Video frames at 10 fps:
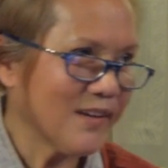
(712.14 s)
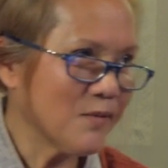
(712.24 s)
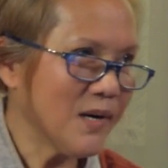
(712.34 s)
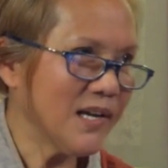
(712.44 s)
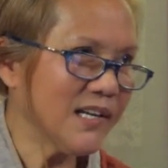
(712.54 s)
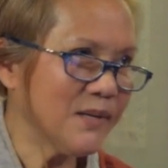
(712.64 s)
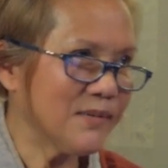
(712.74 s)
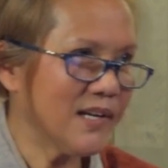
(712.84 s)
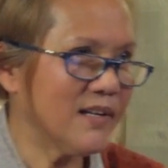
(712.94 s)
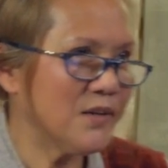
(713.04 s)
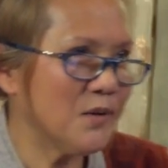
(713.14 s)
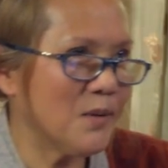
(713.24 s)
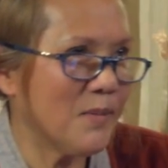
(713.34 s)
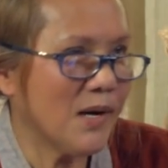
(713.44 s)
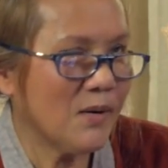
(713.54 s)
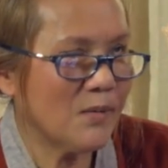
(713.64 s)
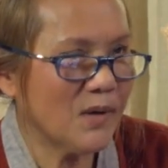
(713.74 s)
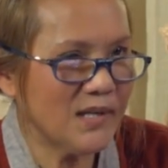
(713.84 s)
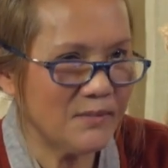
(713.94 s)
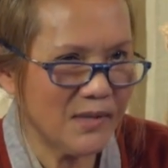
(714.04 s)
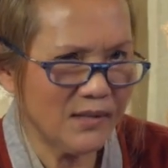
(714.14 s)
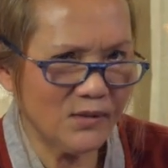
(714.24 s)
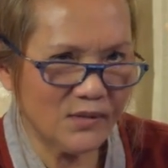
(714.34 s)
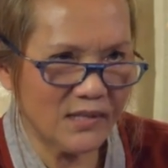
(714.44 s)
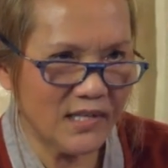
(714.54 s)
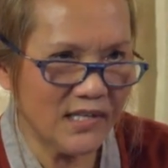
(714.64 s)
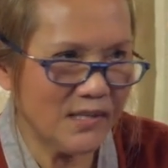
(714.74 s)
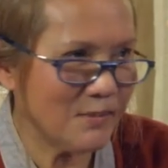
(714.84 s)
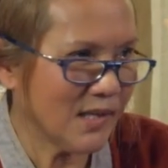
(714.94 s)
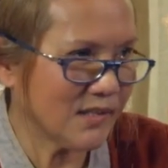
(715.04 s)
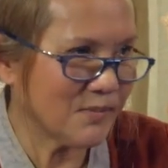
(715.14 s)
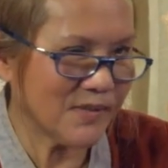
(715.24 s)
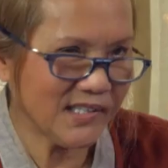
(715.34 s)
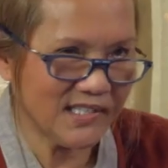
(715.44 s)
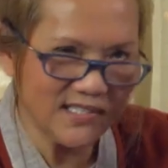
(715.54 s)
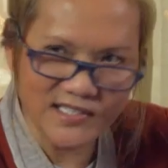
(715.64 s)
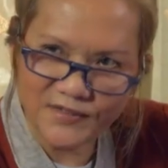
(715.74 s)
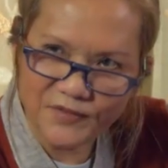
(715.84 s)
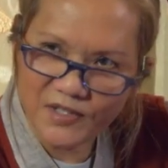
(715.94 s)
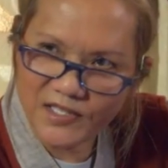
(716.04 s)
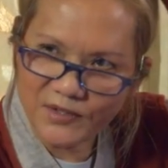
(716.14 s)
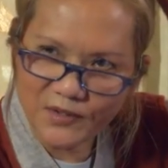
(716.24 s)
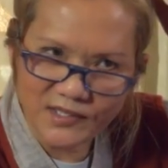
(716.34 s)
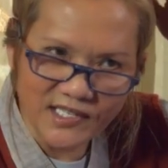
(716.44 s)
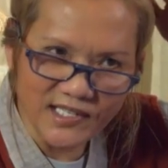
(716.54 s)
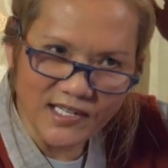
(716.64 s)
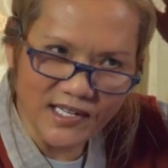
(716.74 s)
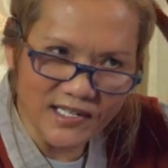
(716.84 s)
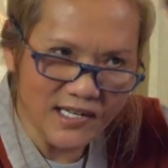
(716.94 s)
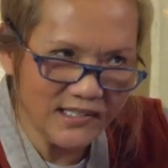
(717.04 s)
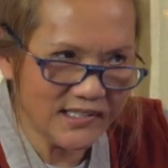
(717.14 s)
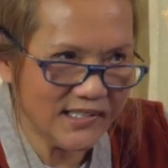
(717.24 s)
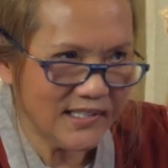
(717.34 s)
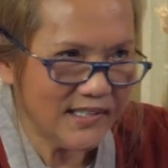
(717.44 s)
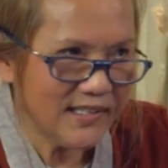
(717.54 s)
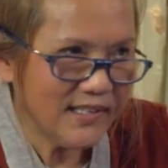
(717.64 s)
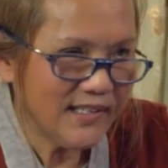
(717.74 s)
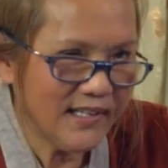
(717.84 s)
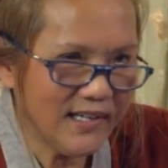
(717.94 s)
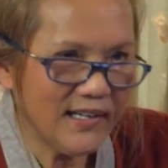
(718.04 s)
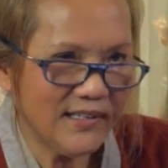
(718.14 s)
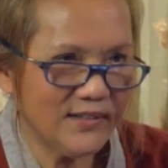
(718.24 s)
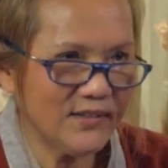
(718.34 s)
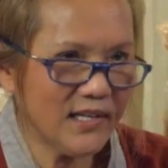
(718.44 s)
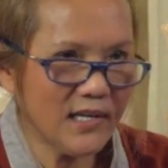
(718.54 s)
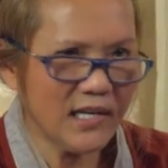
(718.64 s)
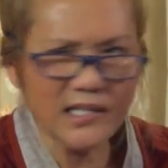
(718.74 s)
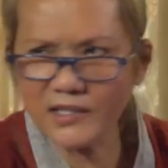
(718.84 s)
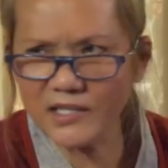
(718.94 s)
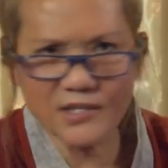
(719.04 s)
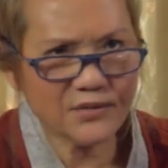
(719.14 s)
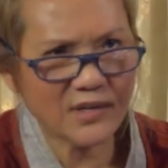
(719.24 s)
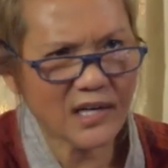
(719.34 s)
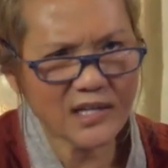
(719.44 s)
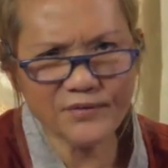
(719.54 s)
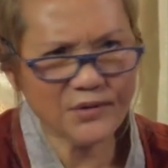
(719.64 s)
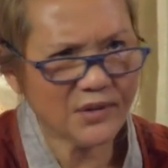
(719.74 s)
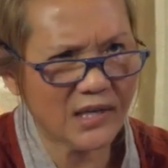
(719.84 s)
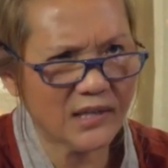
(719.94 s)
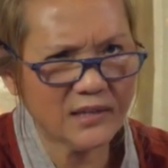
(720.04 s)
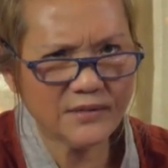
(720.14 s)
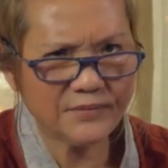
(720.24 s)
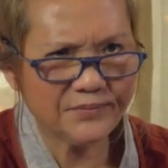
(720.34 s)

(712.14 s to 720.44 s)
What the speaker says: I keep telling you about Quan method, and here the monks practice differently to attain arahat. Yeah, okay, I can teach you that if you can.